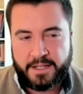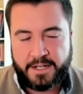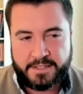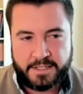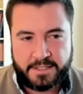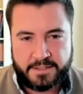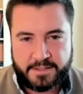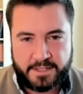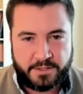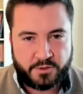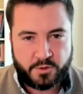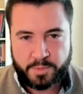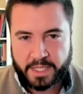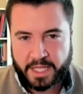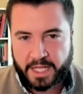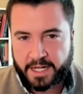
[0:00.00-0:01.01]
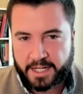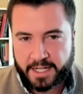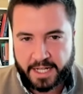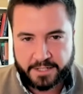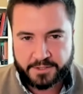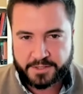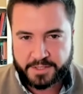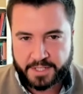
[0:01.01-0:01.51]
then it's this central
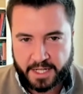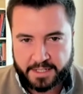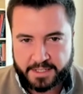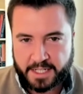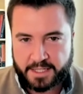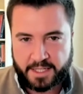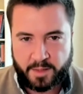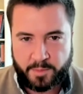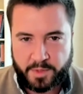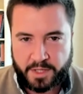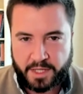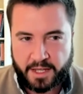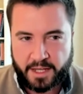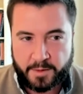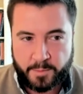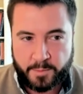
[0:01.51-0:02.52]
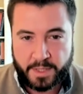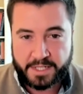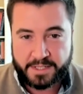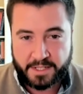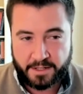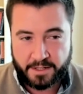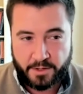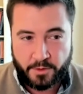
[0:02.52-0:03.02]
planning exercise at the E P A
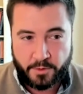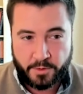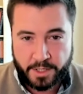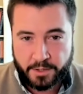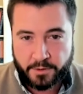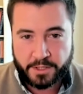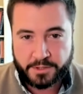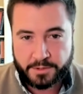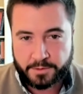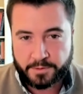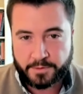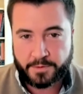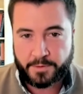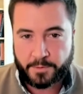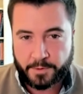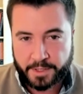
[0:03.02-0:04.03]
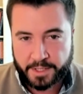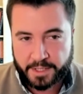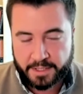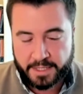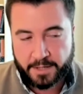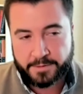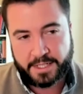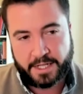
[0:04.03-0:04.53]
based on no congressional
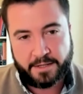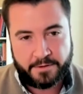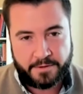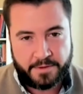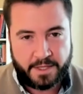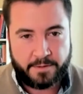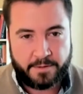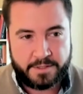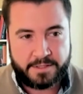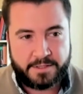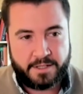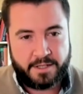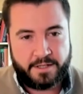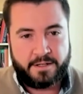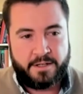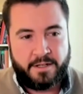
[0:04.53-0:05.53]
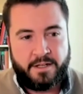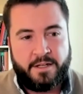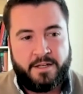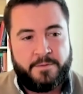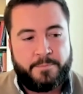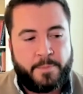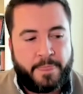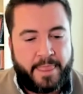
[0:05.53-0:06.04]
authority. That was the other thing was the,
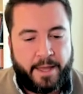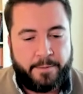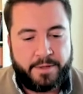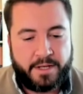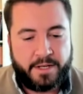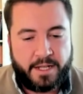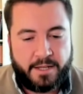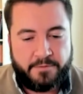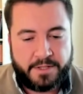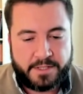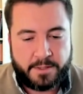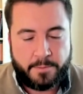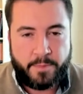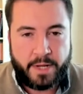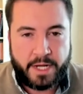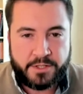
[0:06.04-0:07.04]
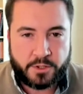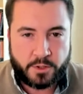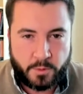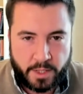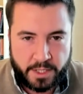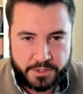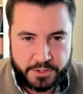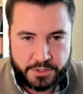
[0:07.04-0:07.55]
I mean, if it's a major
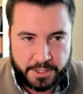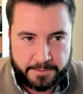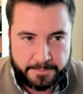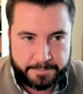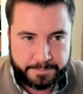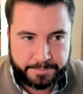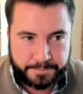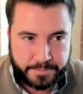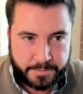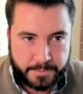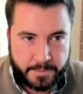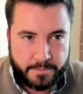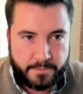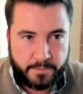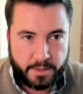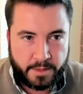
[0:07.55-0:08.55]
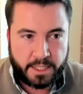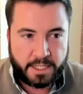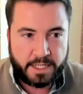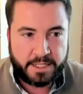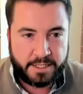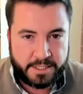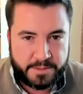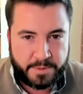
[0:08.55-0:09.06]
question,
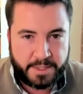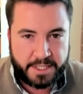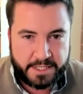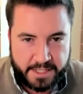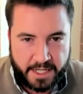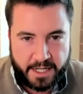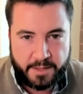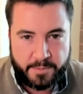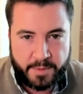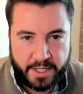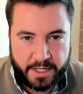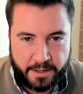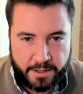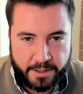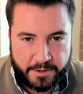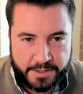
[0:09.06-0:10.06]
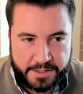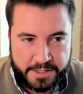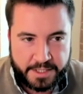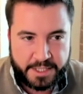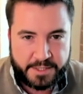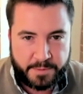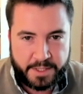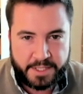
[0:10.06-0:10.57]
it needs to be decided by Congress.
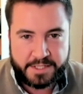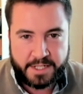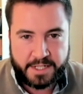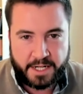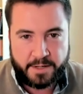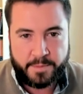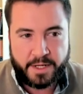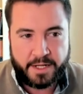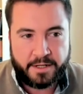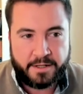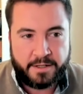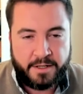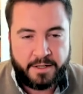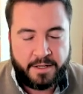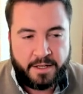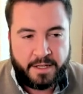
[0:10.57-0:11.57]
It needs to be decided by